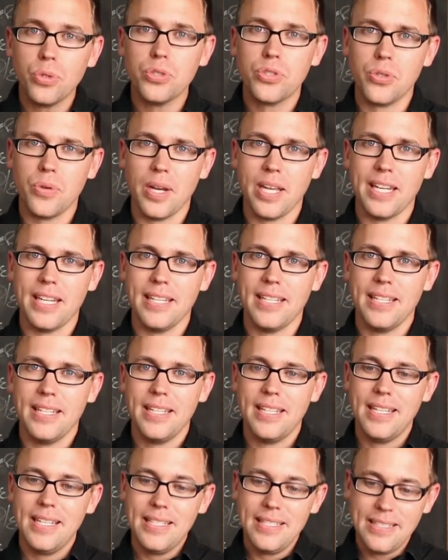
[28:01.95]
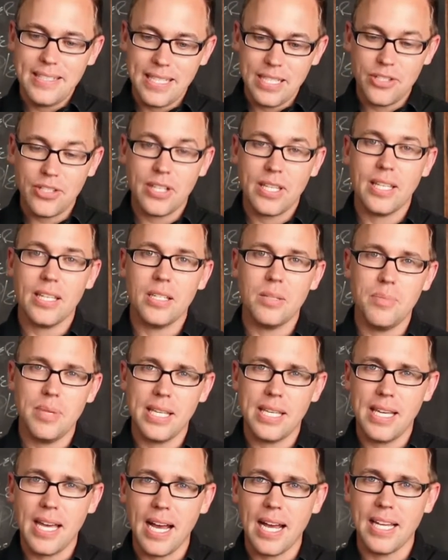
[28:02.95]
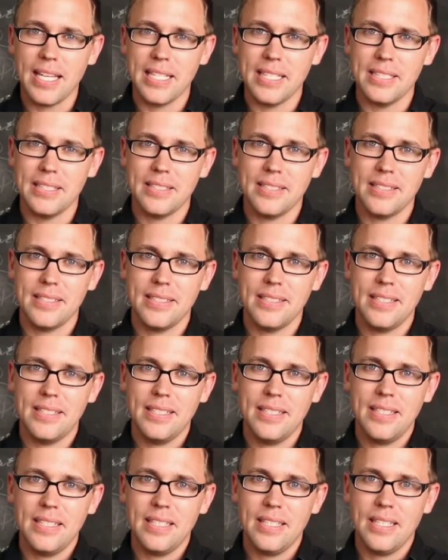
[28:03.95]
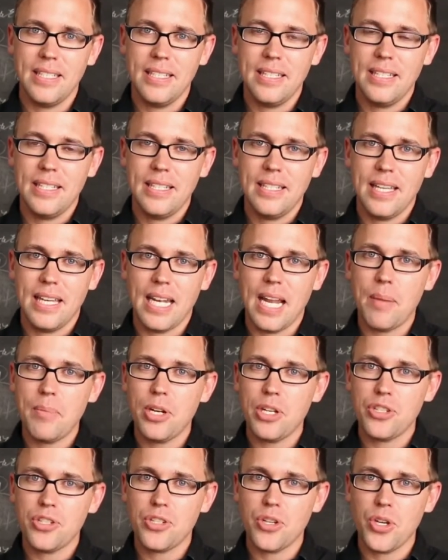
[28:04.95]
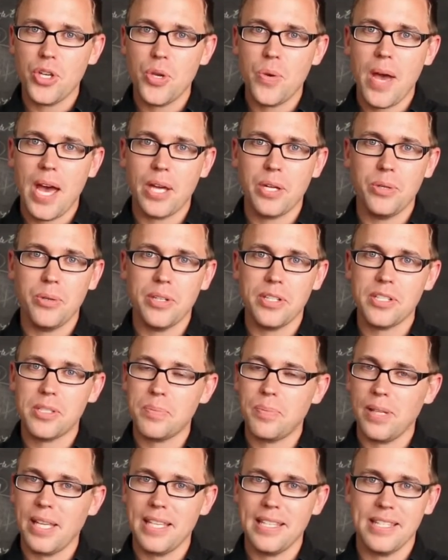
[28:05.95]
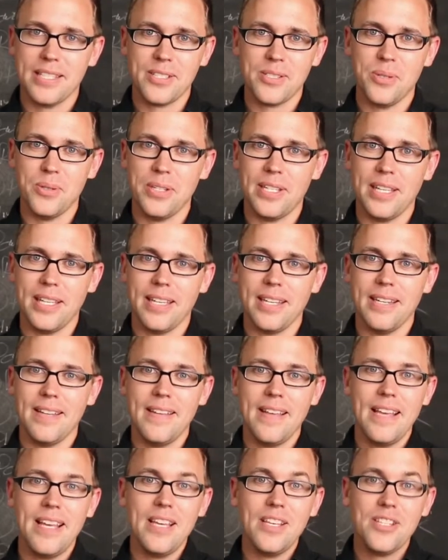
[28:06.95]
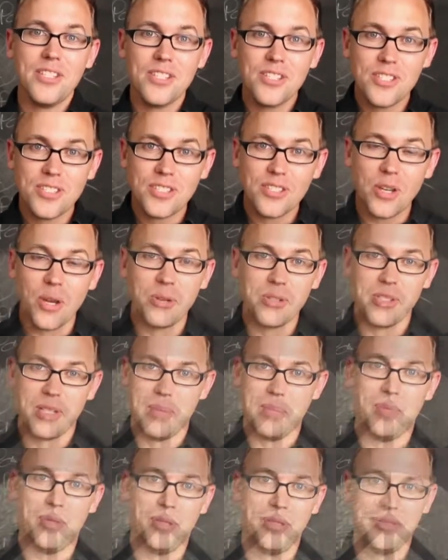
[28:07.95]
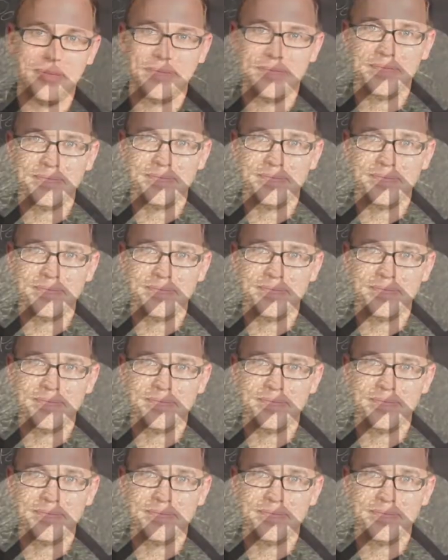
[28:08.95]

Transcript: rule training, teach a kid to be kind. And I'm going to show you how to explain this to a kid. So simple.